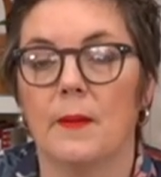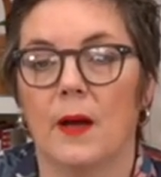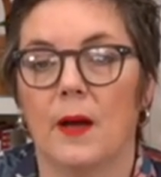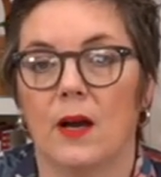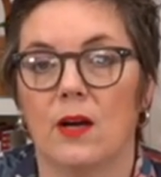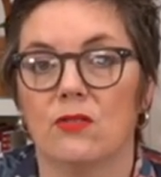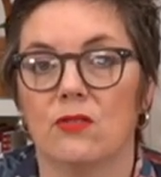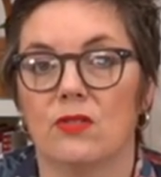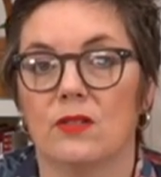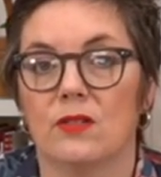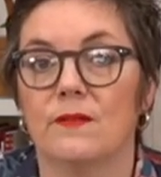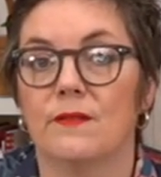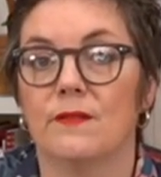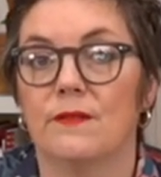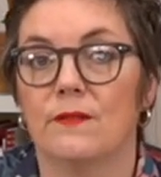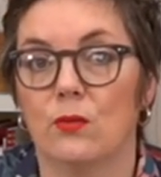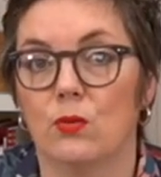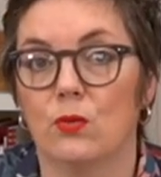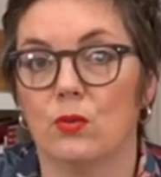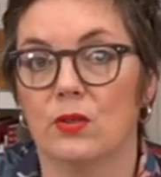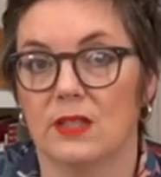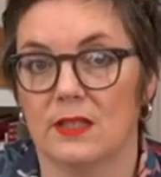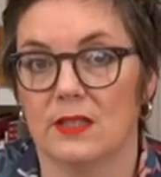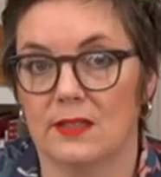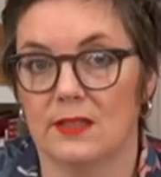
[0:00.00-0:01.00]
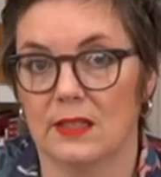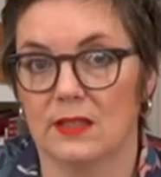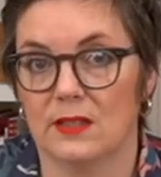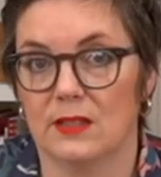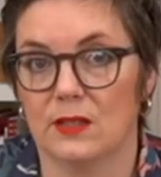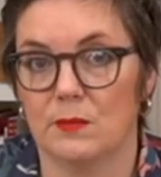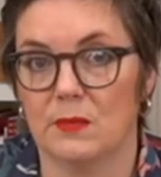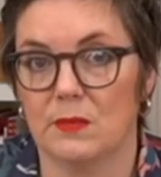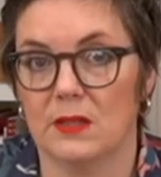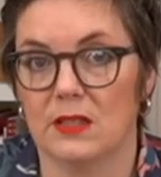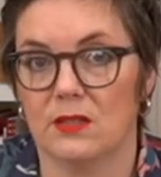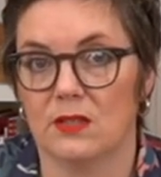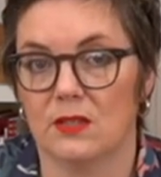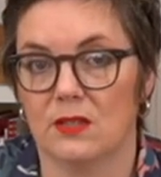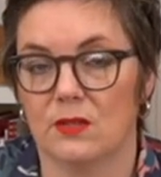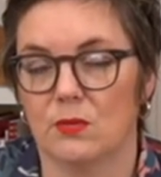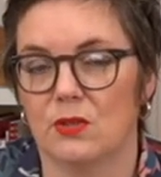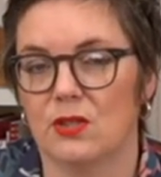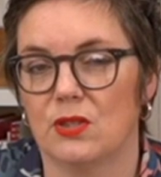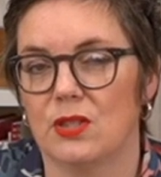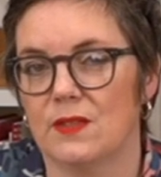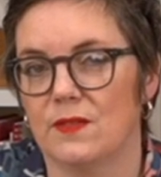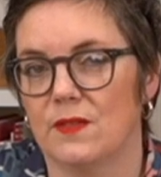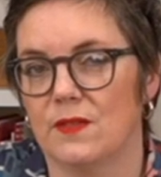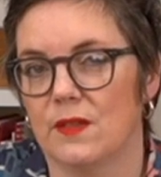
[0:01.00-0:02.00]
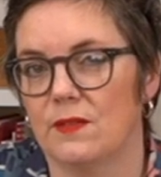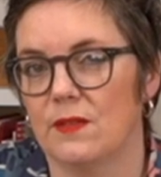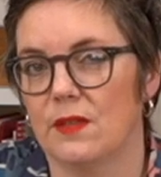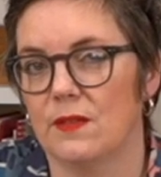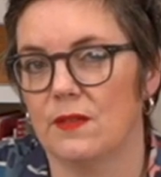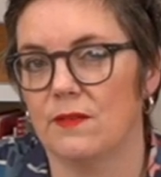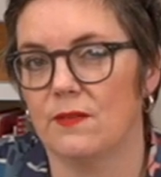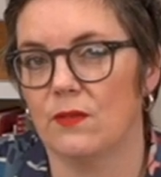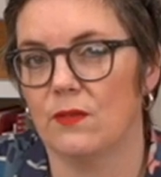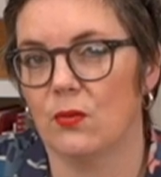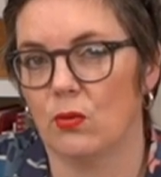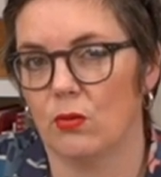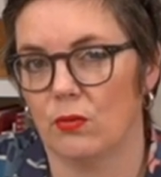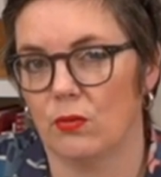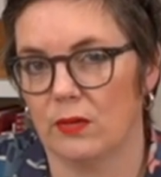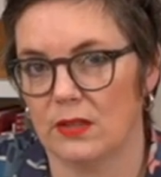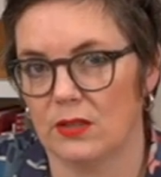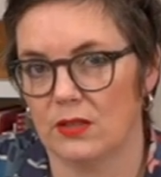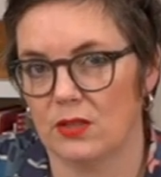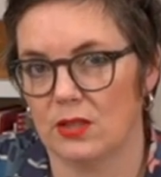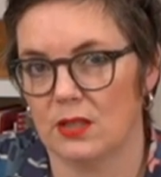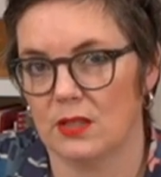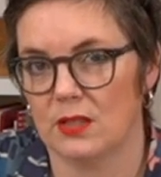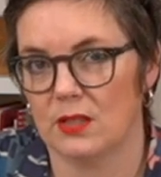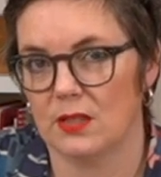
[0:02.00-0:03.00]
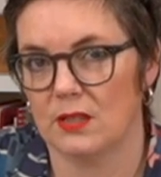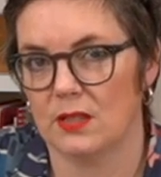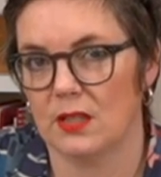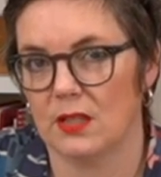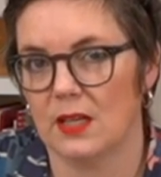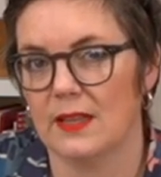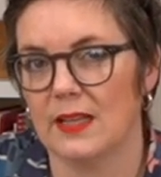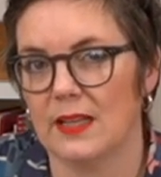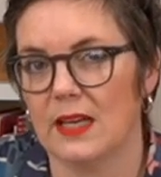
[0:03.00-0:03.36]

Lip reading: 140 centimetres, which is 54 inches.